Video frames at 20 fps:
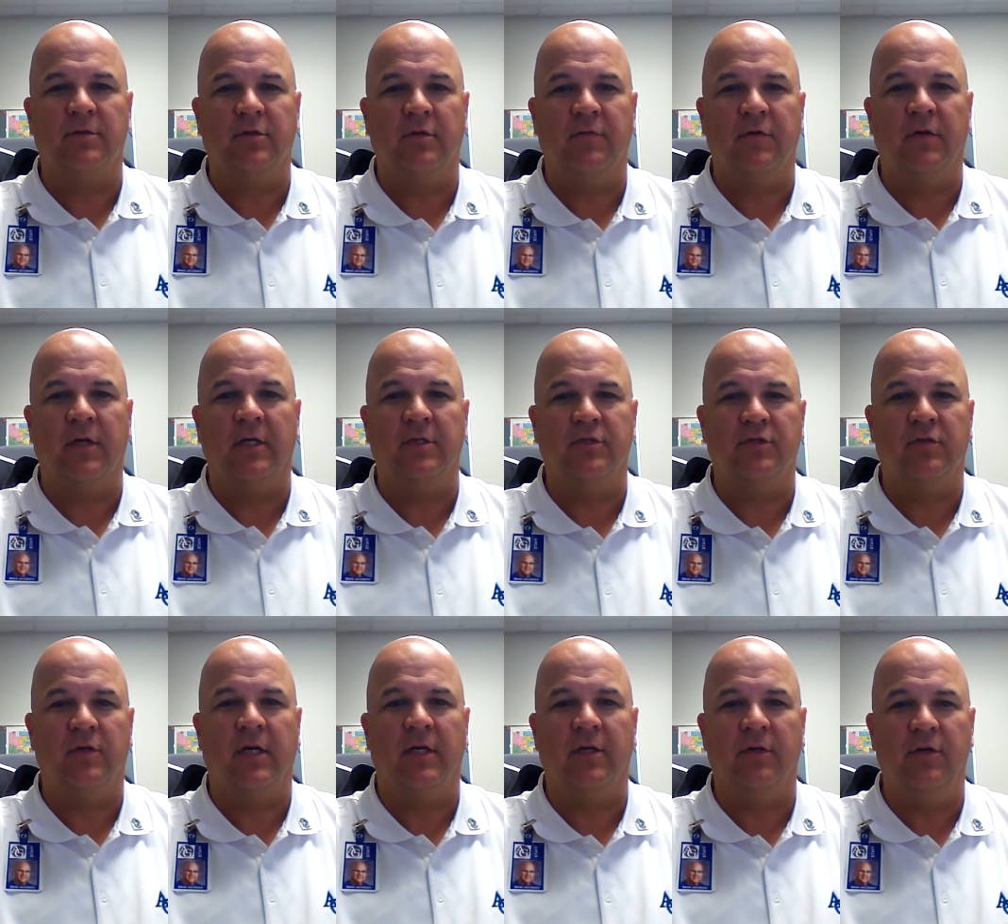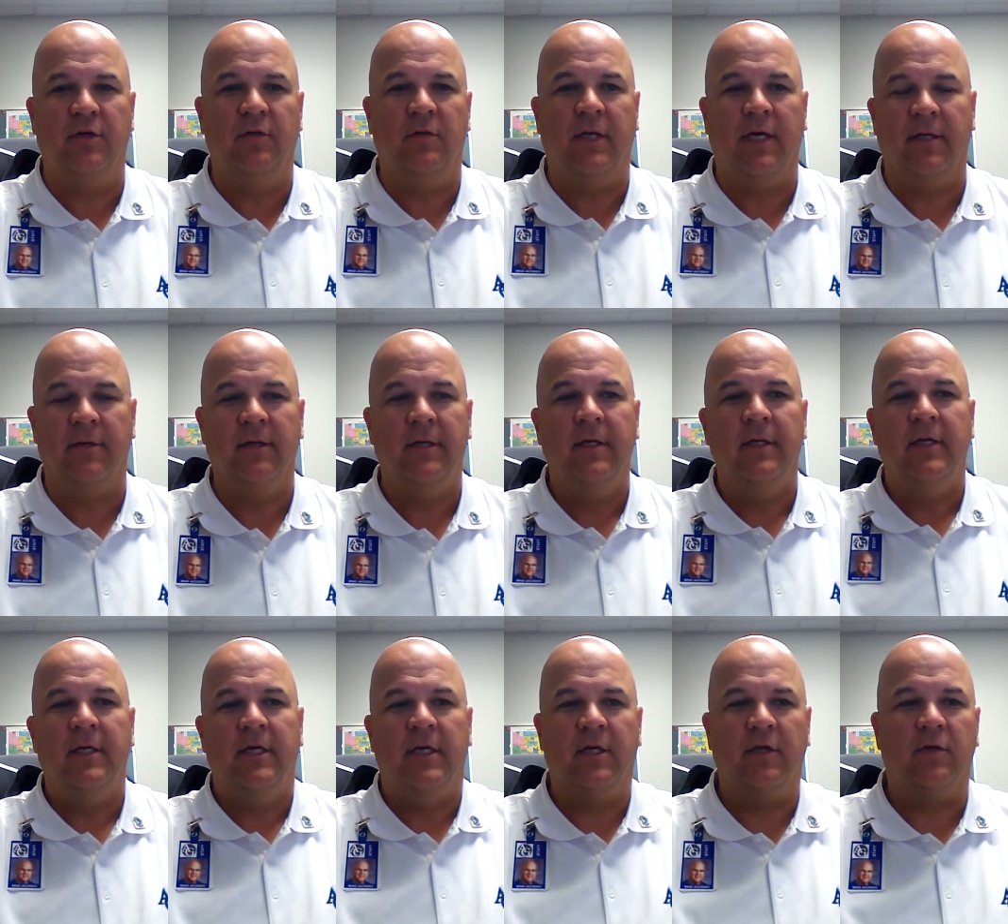So if you're not sure how to do that,
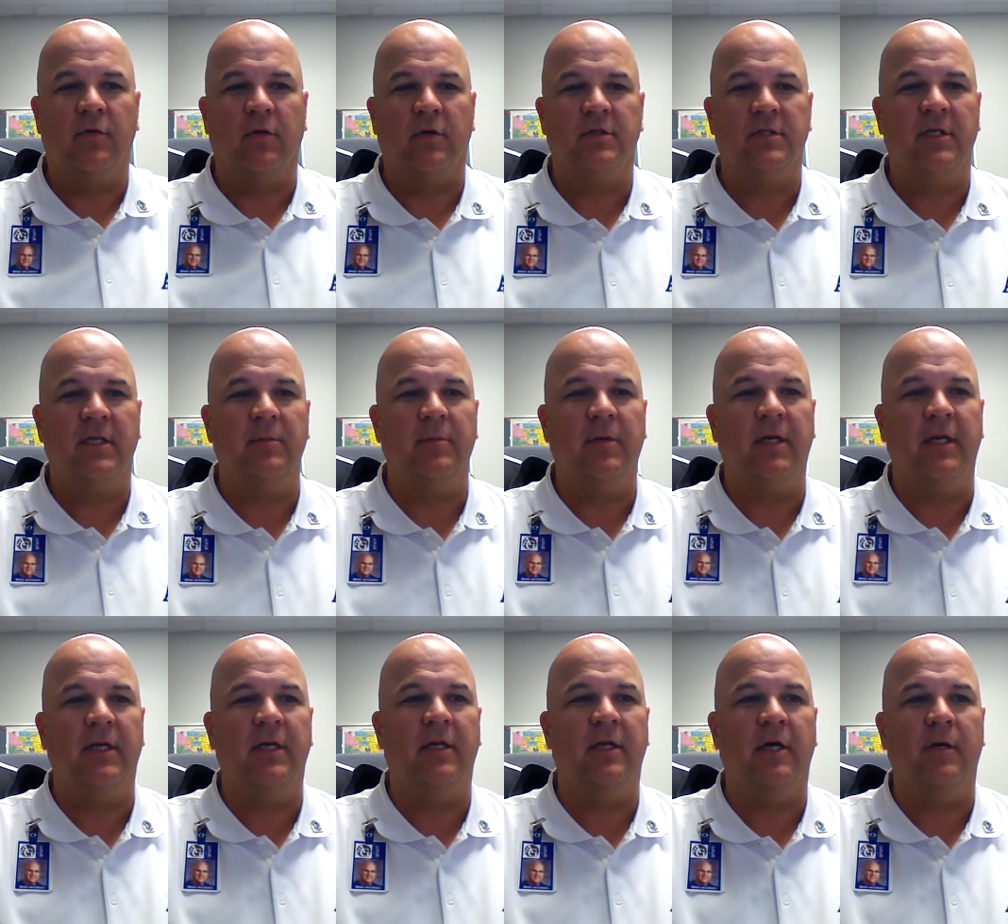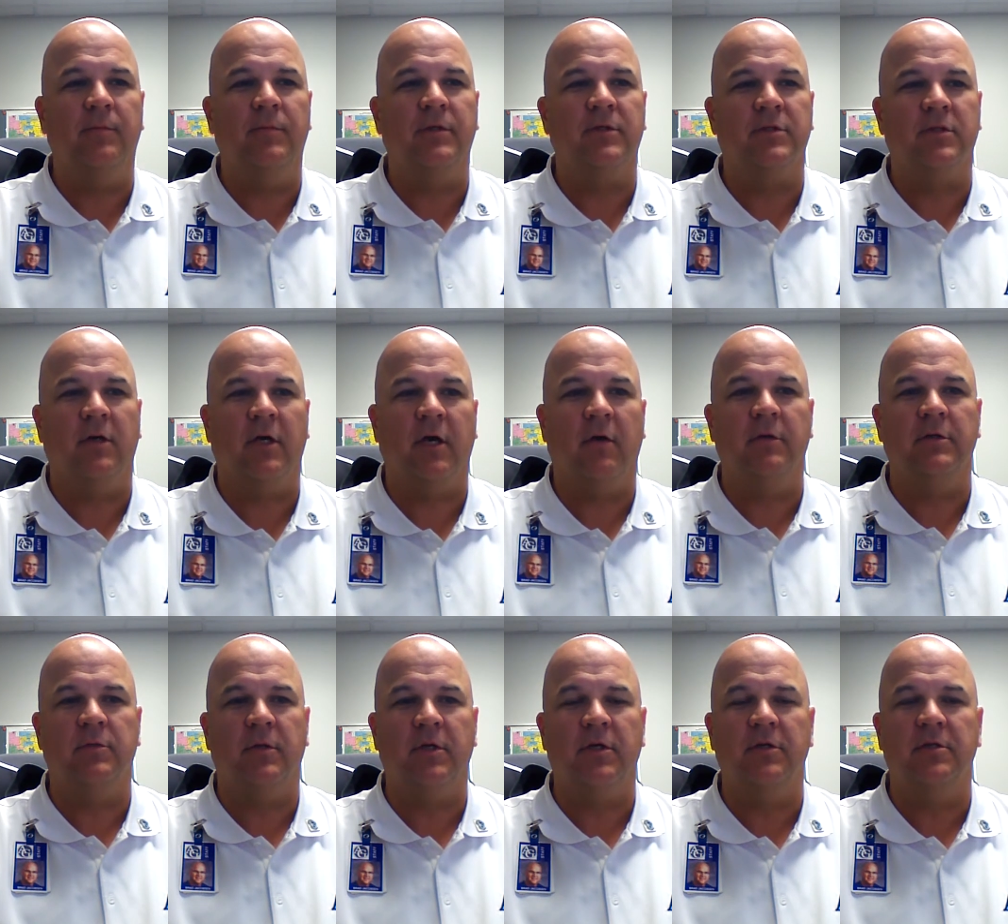and of course anybody can help you. So I
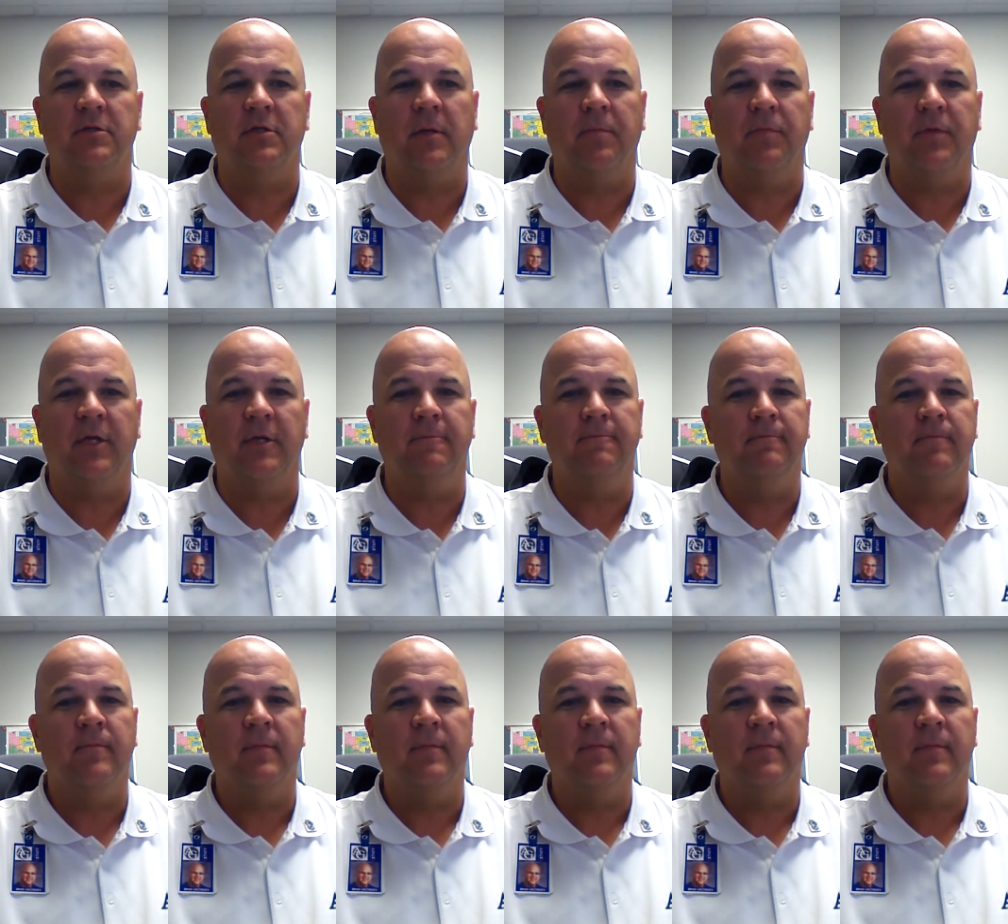always want to do something